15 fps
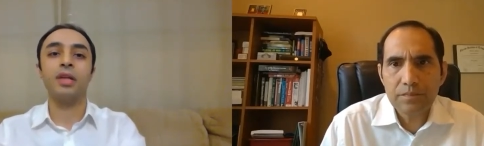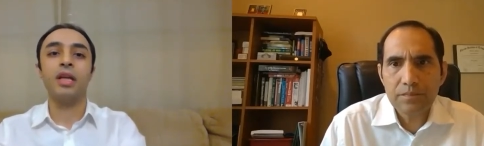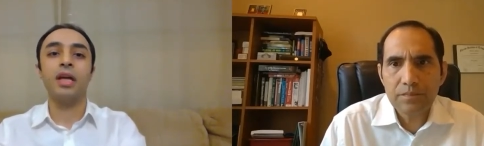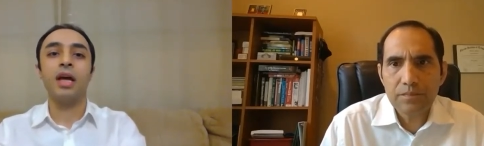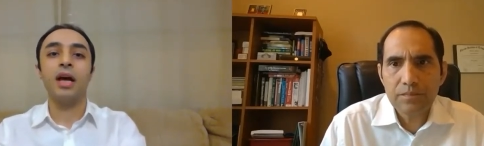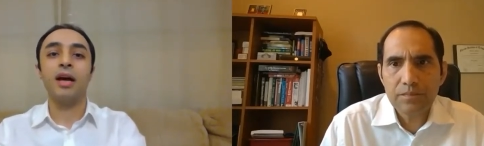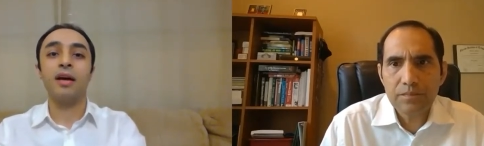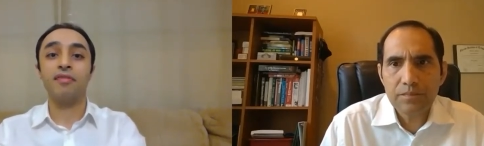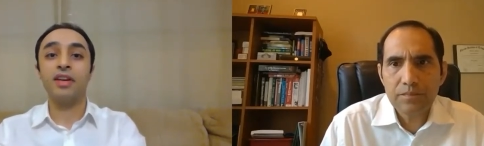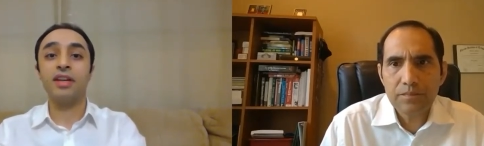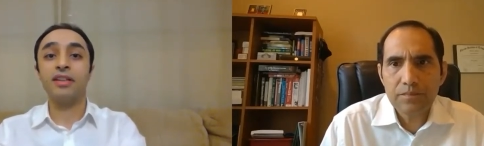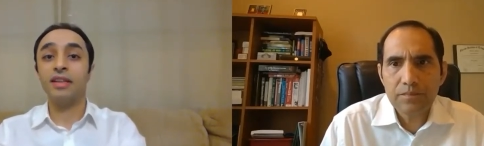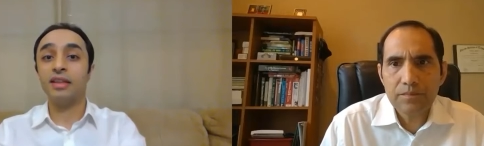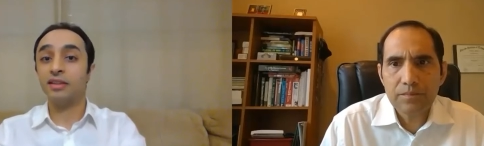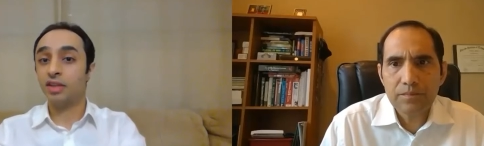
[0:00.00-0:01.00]
Speaker 1: affect the
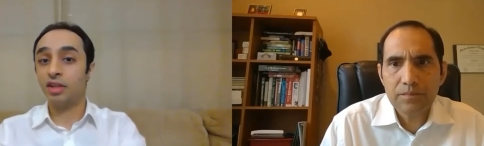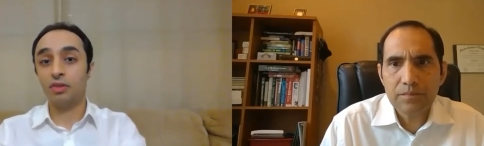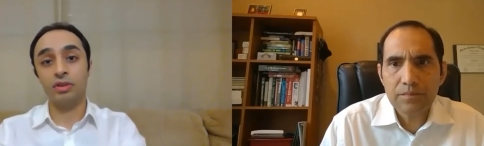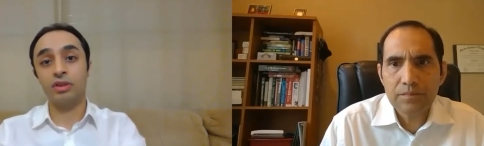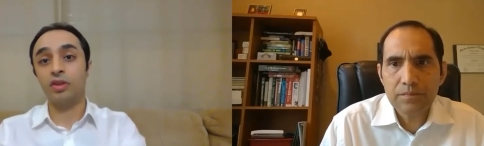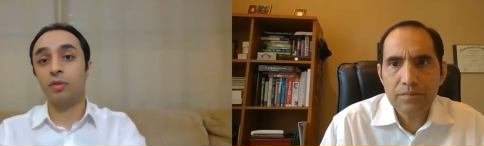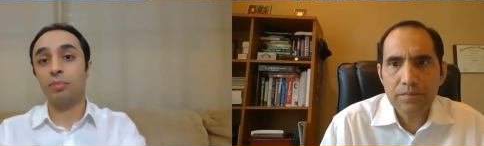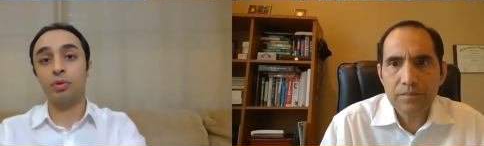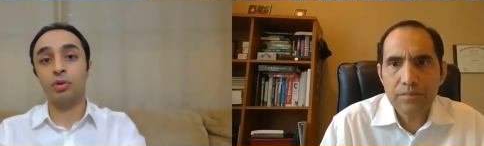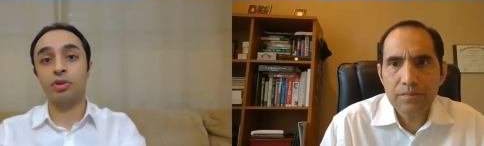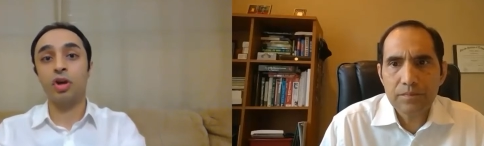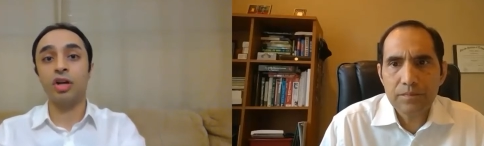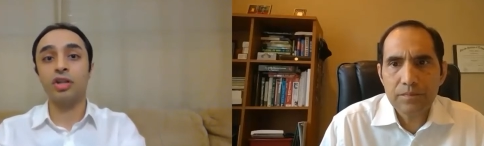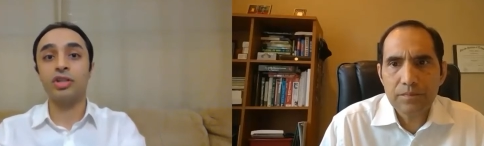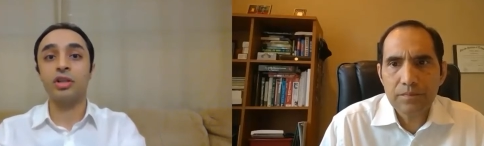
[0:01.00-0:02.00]
integrity of
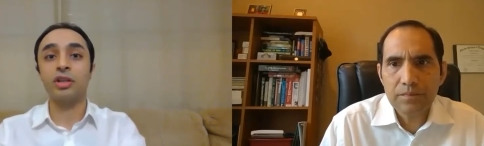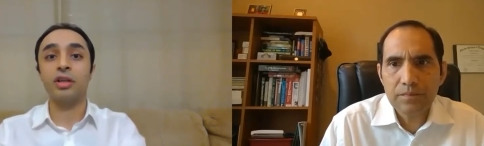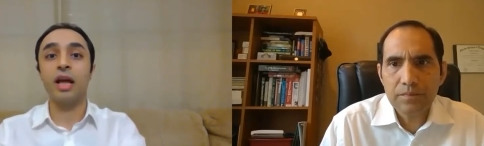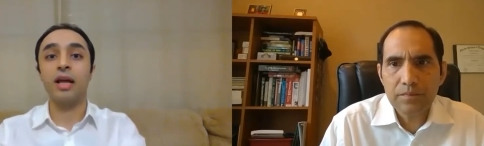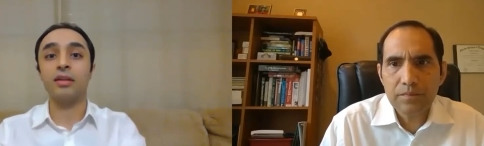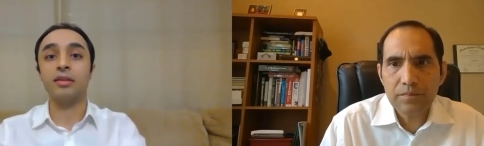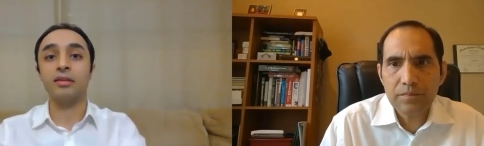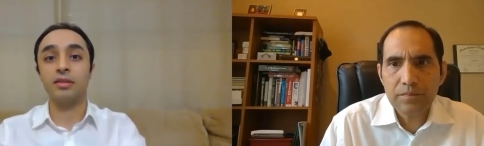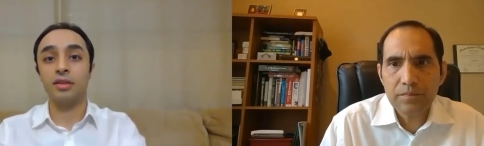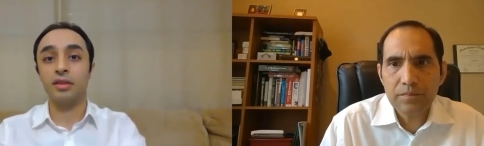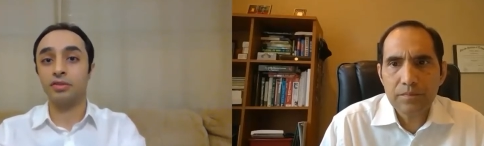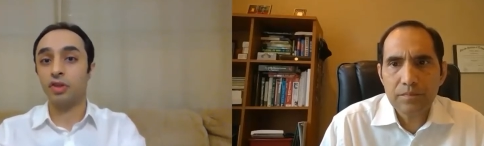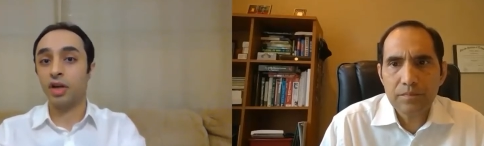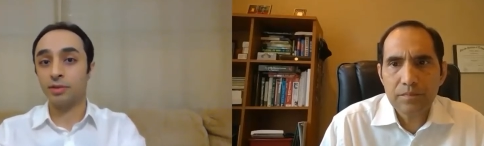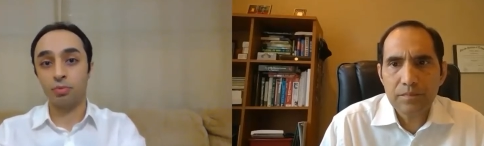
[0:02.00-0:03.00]
production and uh,
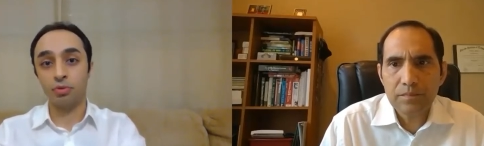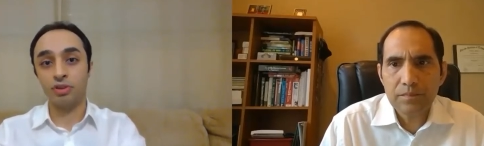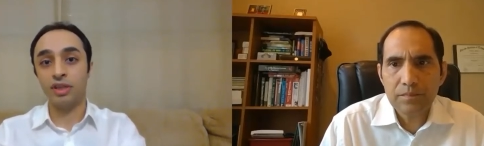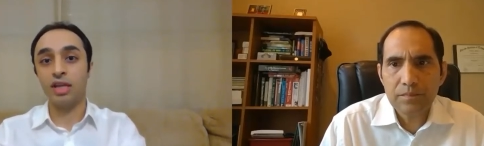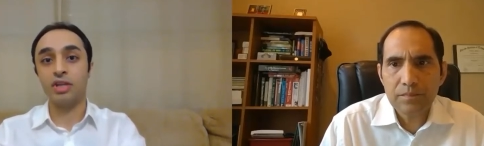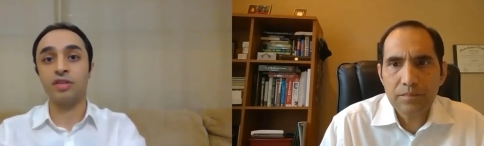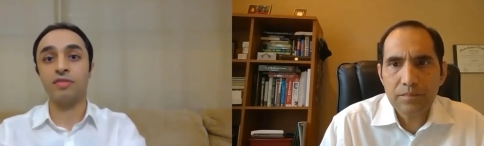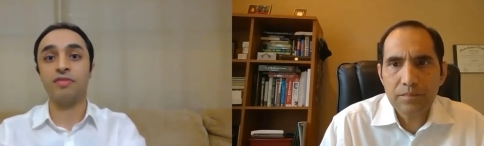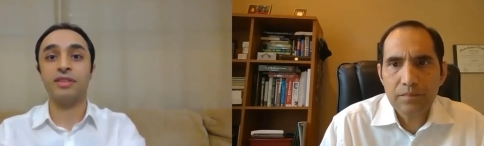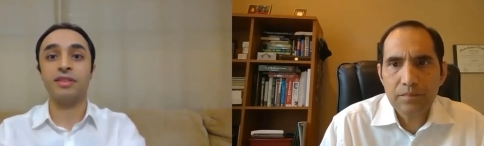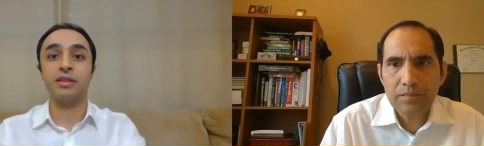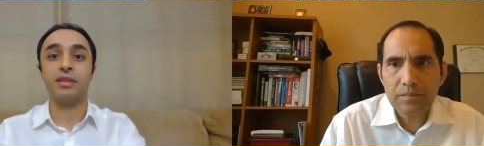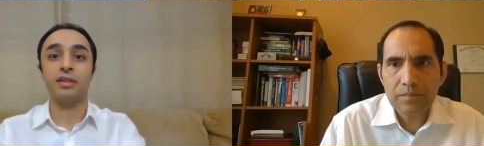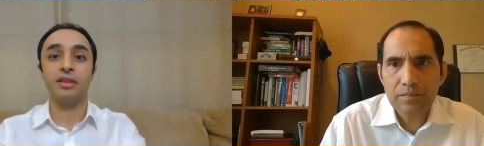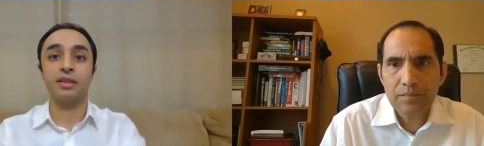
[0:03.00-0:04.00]
transportation
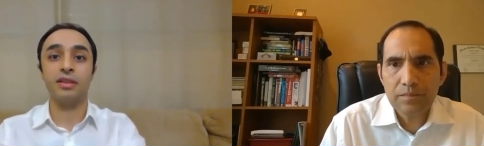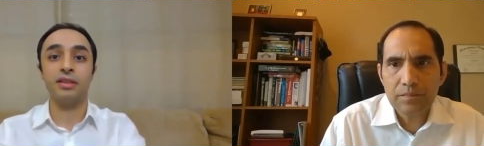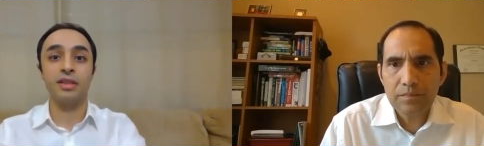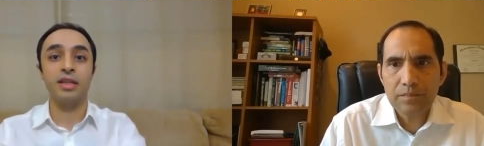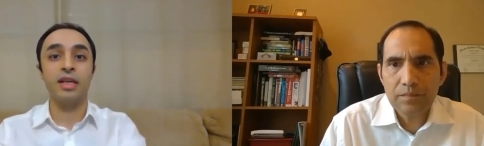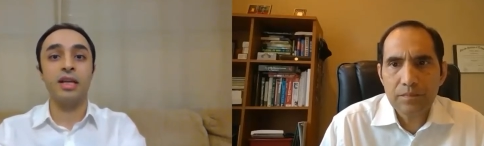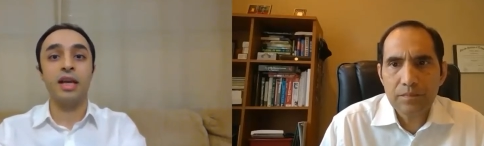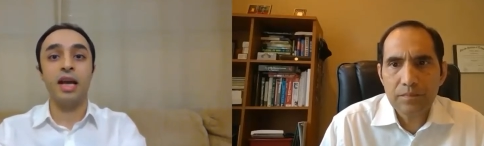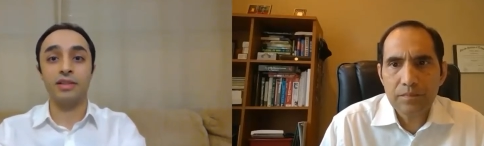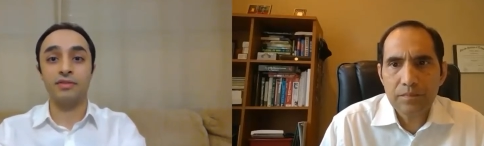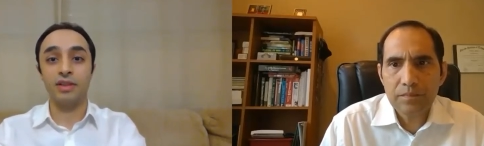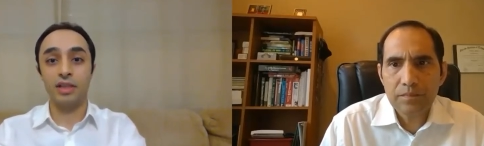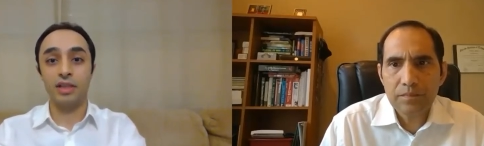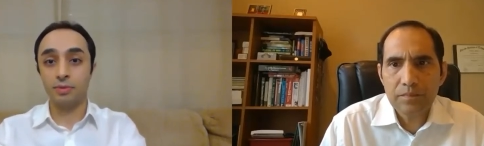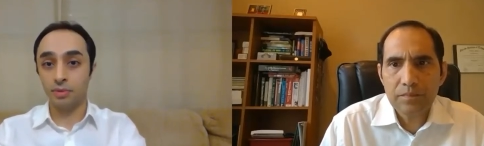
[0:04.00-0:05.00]
facilities as well
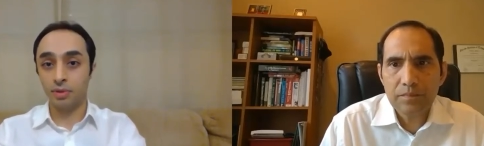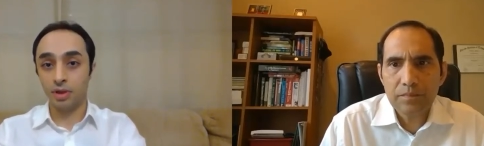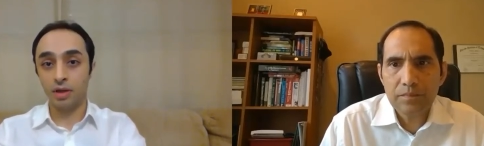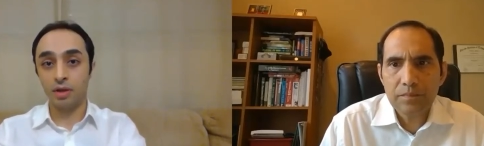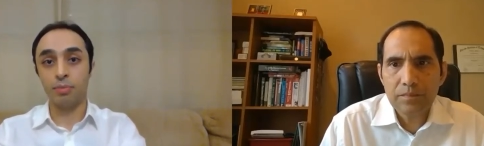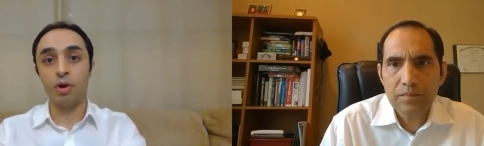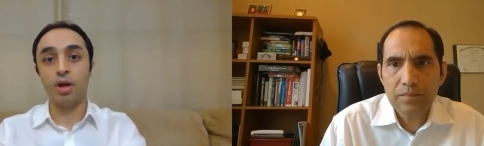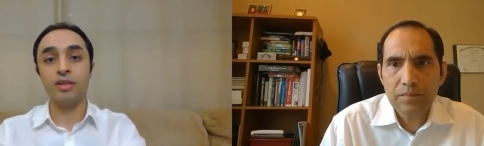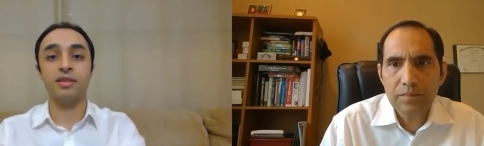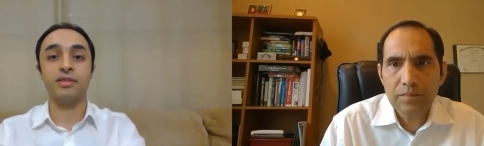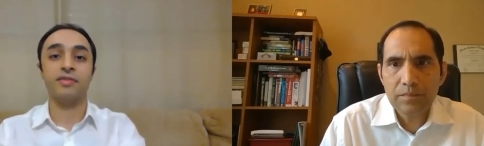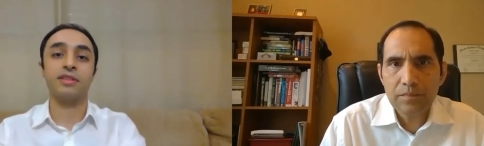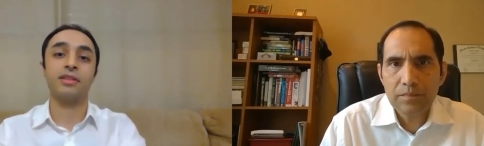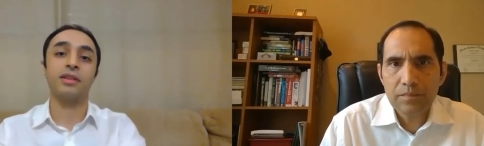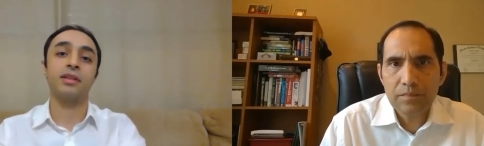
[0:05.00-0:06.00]
as uh, process
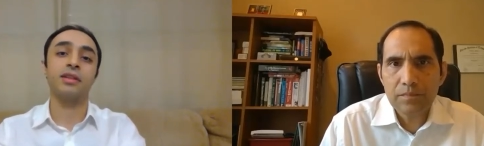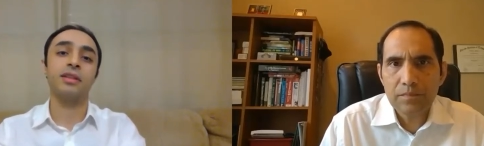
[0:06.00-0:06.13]
facilities.